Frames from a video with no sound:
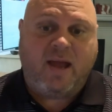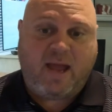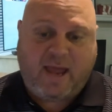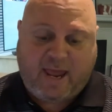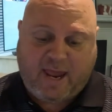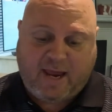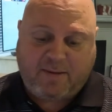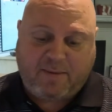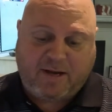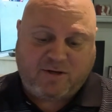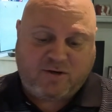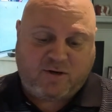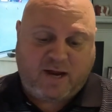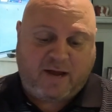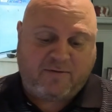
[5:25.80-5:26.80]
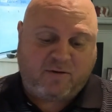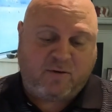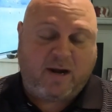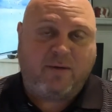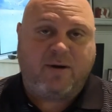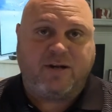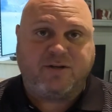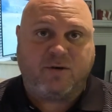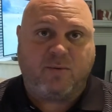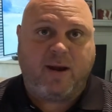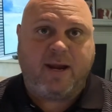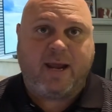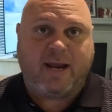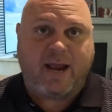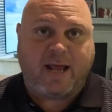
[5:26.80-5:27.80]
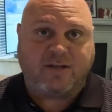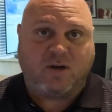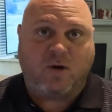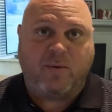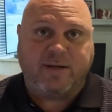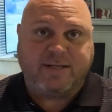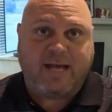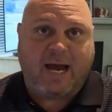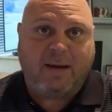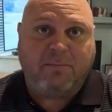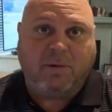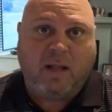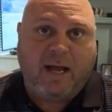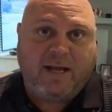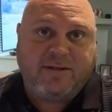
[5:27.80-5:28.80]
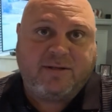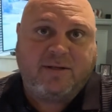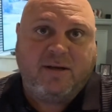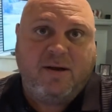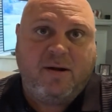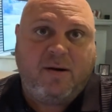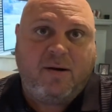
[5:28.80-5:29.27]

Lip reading: And make sure to have a great rest of your week. And as always, God bless.